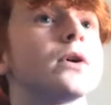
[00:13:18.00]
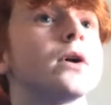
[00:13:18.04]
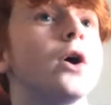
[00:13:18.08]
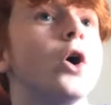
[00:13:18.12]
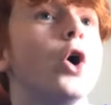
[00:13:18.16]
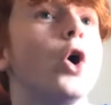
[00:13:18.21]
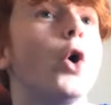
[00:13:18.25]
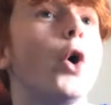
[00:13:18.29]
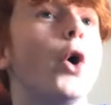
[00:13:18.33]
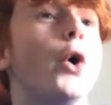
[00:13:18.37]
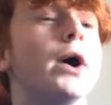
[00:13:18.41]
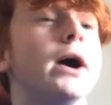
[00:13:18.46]

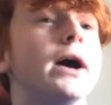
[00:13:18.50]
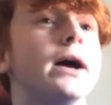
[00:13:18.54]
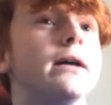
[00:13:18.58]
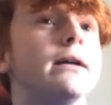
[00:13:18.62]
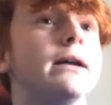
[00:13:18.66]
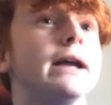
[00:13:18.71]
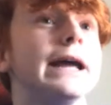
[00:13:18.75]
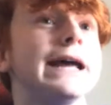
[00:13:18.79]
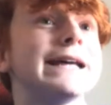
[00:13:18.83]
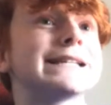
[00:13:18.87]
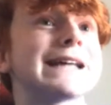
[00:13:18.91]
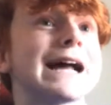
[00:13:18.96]
Oh,
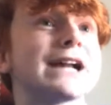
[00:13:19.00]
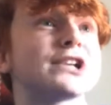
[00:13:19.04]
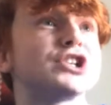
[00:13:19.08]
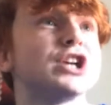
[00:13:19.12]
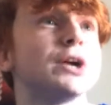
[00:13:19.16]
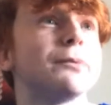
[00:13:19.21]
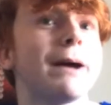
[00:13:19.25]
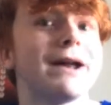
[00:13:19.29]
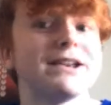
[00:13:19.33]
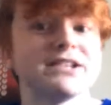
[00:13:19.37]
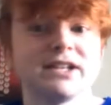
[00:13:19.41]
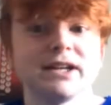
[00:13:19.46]
it is
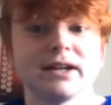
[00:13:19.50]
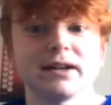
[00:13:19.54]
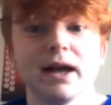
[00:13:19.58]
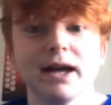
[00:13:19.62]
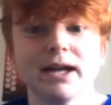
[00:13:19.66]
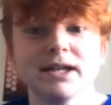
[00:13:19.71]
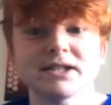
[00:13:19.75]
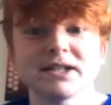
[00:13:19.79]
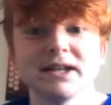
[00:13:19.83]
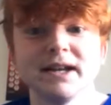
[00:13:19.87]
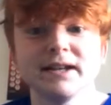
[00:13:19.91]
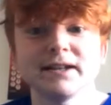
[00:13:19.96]
actually a Penty
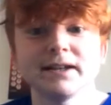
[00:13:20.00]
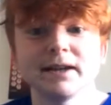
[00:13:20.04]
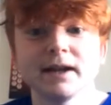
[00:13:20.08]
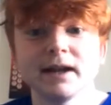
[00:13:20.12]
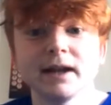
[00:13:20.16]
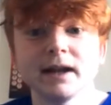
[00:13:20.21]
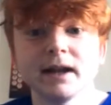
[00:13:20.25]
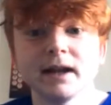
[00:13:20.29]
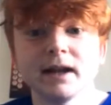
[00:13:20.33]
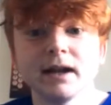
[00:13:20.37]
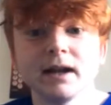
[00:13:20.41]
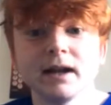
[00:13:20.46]
United.
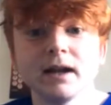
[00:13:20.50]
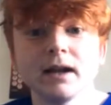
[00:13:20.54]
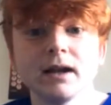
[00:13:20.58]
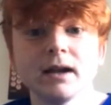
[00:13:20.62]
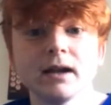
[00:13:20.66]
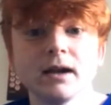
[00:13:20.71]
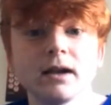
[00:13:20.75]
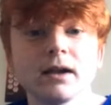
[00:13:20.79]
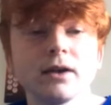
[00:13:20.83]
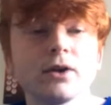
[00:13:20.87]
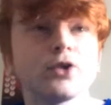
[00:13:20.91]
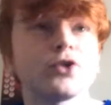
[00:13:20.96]

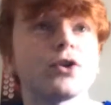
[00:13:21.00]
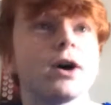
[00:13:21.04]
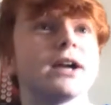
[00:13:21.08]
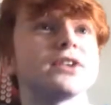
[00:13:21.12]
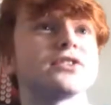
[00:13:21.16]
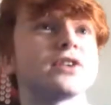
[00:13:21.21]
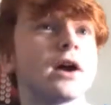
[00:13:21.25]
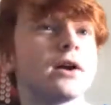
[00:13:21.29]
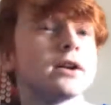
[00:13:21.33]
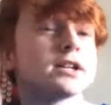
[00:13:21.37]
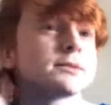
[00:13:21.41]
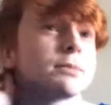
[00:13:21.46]

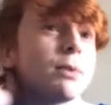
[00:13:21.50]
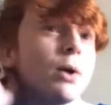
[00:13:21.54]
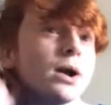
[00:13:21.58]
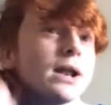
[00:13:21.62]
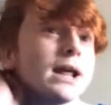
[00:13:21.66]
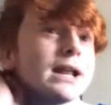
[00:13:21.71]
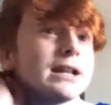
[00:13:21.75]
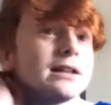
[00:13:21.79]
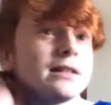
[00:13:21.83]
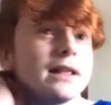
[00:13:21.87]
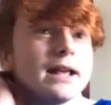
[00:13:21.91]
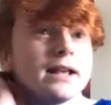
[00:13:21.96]
Right, don't
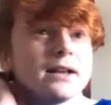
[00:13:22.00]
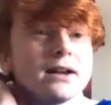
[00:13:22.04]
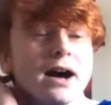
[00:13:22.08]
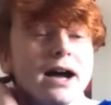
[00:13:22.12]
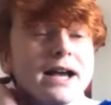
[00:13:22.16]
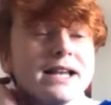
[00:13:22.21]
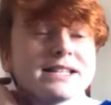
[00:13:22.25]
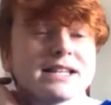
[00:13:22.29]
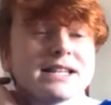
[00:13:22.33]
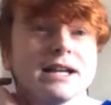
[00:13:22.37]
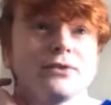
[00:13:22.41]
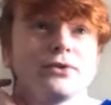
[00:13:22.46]
spoil anything,
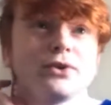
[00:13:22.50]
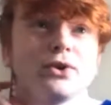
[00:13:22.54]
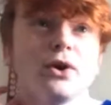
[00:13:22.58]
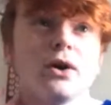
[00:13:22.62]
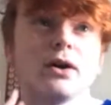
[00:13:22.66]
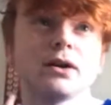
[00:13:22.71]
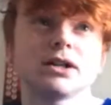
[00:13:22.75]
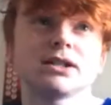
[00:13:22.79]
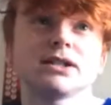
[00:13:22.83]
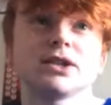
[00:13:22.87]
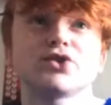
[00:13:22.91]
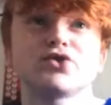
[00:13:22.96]
guys, if you
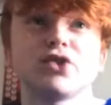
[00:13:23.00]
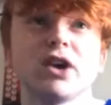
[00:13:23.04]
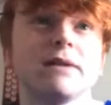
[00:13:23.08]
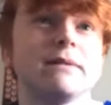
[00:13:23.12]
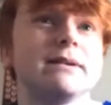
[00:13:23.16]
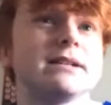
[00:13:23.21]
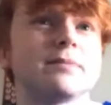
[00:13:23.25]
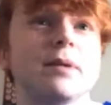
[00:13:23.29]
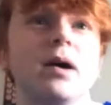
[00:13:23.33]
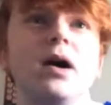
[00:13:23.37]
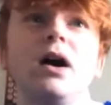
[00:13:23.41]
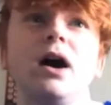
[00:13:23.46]
are, because the
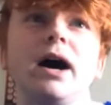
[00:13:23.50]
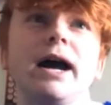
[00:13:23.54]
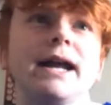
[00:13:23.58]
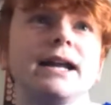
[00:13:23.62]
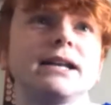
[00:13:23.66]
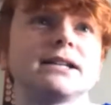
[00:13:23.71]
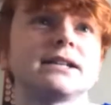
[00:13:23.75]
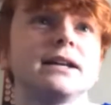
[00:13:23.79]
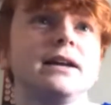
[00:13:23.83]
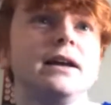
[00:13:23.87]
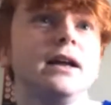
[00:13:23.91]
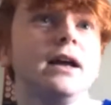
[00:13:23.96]
stream is
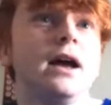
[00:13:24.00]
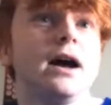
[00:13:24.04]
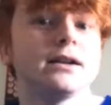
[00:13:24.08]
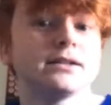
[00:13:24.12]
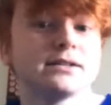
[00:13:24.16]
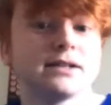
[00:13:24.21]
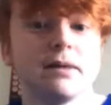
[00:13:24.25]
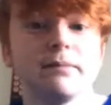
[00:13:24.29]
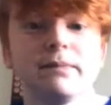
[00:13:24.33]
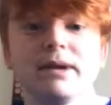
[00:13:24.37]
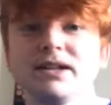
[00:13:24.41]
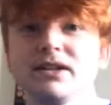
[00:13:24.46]
behind.
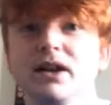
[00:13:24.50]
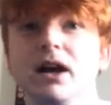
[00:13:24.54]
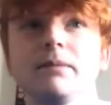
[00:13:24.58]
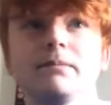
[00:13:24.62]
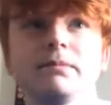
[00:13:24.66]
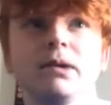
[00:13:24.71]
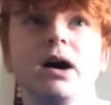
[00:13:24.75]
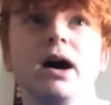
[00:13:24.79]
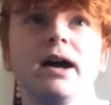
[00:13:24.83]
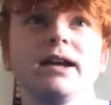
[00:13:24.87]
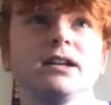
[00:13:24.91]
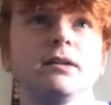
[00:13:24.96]
So that means
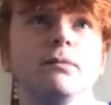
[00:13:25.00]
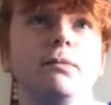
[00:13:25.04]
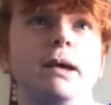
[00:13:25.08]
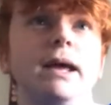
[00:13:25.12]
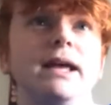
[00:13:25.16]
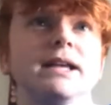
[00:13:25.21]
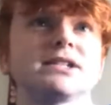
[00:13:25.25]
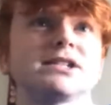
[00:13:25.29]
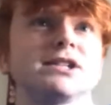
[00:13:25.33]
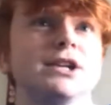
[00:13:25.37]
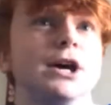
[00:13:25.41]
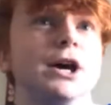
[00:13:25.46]
I'm behind a
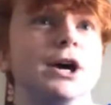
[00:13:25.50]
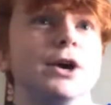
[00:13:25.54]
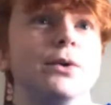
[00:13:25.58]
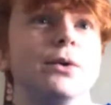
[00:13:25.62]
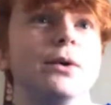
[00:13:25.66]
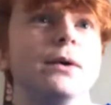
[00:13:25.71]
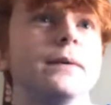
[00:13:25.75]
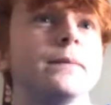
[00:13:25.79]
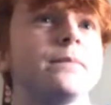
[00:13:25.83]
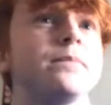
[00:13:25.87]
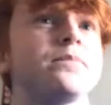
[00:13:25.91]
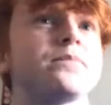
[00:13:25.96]
bit.
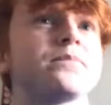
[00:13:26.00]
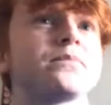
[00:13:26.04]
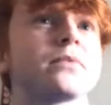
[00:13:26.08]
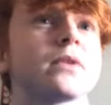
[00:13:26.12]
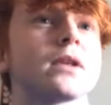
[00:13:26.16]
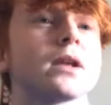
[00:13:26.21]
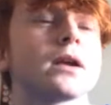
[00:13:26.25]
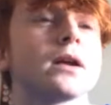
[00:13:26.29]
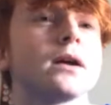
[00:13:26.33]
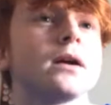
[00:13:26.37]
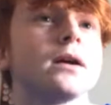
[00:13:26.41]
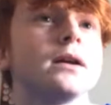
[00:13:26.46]
So
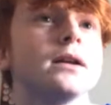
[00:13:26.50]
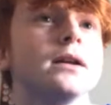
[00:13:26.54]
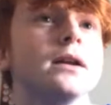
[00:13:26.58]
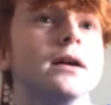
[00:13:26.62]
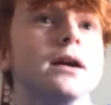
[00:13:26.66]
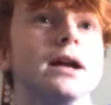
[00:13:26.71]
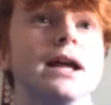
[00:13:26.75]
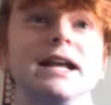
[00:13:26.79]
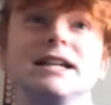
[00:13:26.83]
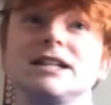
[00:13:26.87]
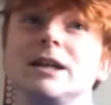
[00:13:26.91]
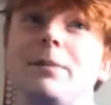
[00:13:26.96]

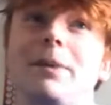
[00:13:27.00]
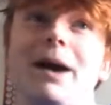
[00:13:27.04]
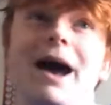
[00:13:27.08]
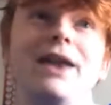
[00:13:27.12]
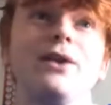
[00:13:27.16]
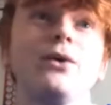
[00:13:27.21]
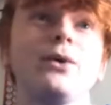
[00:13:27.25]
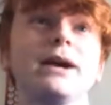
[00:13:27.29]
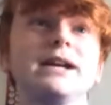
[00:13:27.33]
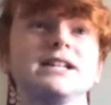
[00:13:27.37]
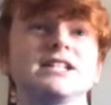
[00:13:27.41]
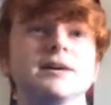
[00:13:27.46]
it's a
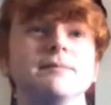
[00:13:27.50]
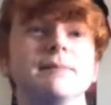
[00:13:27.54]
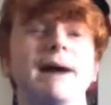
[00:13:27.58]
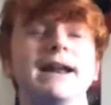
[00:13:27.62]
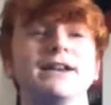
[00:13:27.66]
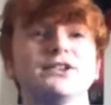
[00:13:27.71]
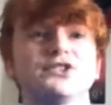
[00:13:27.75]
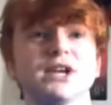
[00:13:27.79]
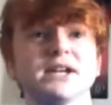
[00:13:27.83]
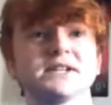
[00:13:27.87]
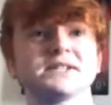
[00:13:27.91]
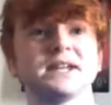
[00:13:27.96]
penalty to
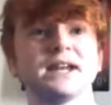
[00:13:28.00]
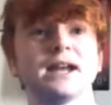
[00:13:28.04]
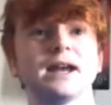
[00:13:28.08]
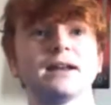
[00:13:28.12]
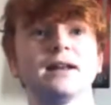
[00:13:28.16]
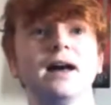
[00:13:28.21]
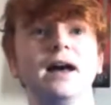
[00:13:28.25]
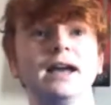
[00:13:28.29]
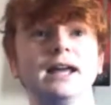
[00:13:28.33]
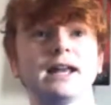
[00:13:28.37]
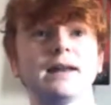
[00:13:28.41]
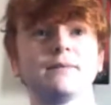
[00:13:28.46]
Manchester
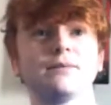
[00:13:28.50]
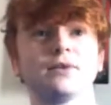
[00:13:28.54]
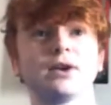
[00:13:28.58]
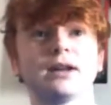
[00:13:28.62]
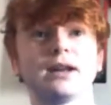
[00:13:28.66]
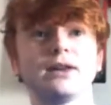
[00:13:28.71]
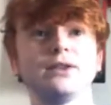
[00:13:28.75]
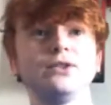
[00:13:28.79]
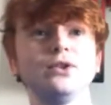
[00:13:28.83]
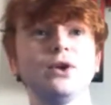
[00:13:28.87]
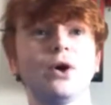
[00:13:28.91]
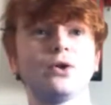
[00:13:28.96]
United. I'm
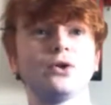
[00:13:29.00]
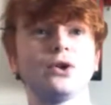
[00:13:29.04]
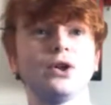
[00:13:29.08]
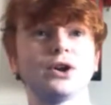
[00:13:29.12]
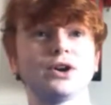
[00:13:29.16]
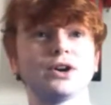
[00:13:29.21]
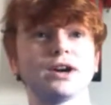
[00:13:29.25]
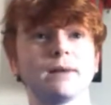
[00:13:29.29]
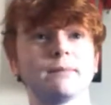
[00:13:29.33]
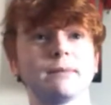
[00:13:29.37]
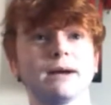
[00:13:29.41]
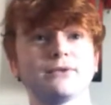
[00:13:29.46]
going to not
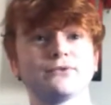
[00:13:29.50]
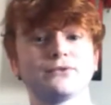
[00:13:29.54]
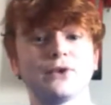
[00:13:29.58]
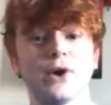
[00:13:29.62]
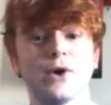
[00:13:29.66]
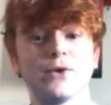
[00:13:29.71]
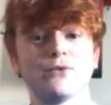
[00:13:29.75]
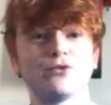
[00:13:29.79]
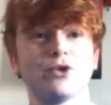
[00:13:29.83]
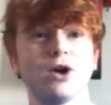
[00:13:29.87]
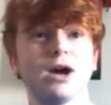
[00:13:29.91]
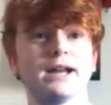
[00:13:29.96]
look at my
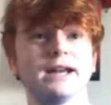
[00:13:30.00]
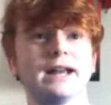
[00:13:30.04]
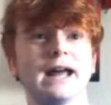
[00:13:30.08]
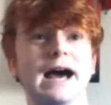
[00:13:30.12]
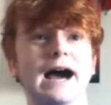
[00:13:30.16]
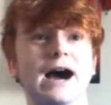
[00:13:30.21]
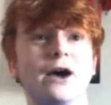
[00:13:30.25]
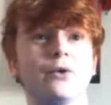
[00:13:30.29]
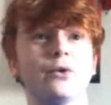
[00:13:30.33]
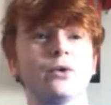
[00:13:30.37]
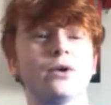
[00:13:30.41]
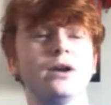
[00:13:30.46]
phone right
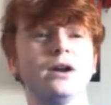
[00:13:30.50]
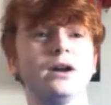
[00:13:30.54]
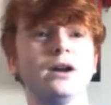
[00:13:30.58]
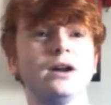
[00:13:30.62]
now.